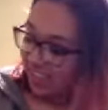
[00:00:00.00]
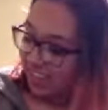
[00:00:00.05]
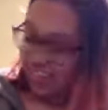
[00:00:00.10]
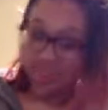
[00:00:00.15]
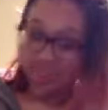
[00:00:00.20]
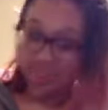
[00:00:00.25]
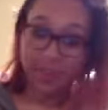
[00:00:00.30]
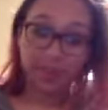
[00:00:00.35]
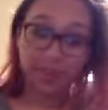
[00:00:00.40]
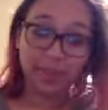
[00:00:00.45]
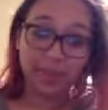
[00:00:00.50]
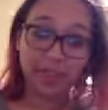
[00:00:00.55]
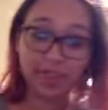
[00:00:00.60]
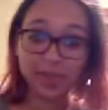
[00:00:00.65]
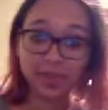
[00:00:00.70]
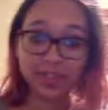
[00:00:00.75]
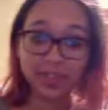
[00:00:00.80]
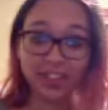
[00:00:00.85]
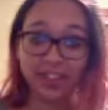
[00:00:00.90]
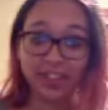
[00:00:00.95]
Um, my
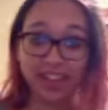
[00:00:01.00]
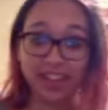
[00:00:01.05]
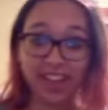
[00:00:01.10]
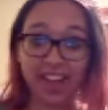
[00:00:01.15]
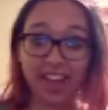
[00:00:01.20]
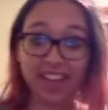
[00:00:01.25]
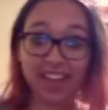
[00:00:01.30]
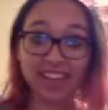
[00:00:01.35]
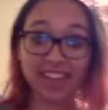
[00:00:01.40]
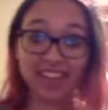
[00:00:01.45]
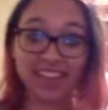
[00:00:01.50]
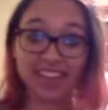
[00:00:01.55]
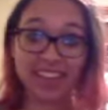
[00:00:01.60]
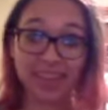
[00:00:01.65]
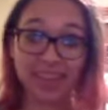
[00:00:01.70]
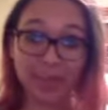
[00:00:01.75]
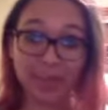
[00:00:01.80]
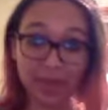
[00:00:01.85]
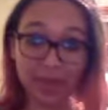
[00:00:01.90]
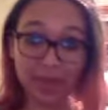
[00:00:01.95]
sweatshirt, I
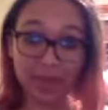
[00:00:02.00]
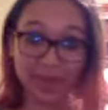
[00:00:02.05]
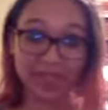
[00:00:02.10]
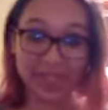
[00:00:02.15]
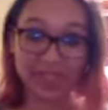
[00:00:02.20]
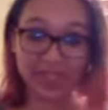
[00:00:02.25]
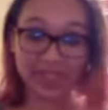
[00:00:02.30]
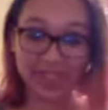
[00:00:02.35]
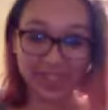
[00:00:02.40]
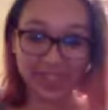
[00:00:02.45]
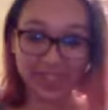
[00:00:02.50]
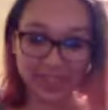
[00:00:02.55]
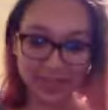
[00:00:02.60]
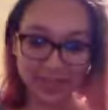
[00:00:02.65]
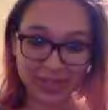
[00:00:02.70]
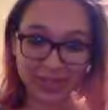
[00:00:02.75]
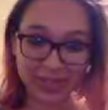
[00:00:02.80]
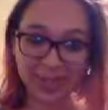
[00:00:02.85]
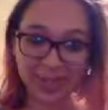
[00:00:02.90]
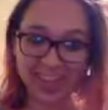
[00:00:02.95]
accidentally bought my sweatshirt
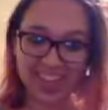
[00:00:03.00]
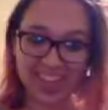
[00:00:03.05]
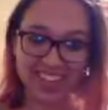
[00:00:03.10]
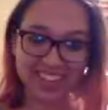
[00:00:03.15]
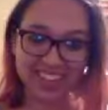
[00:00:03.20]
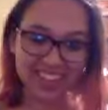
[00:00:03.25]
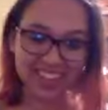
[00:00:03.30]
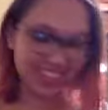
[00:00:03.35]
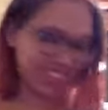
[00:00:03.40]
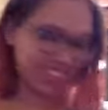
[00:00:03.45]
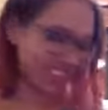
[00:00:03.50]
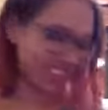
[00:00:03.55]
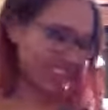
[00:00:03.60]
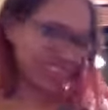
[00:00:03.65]
too big, so